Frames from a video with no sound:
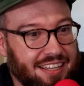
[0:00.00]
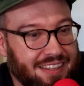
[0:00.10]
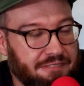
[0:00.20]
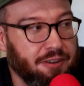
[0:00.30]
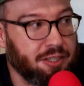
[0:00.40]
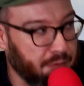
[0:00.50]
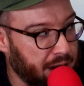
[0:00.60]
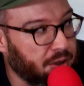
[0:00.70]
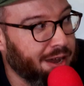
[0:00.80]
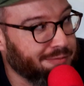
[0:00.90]
They fucked
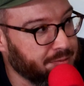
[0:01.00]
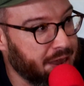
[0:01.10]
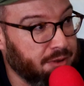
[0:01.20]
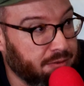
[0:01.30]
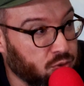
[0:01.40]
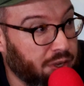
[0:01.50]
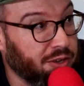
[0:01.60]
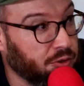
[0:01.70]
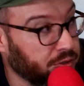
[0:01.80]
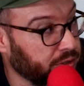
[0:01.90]
my mom, but my mom's way
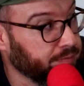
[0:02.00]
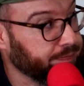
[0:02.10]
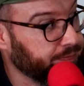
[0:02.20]
older.